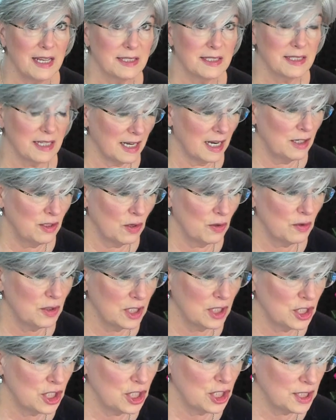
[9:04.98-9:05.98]
Taz, and I know
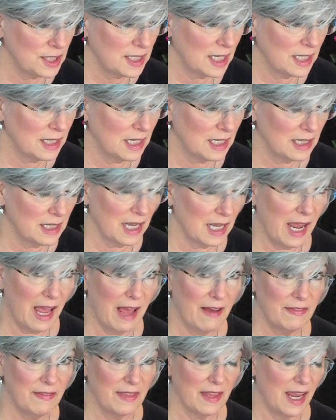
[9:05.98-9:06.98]
that she said that they
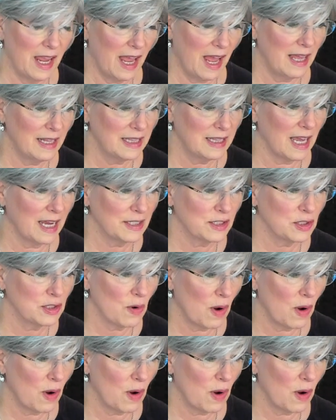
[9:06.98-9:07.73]
have they had that.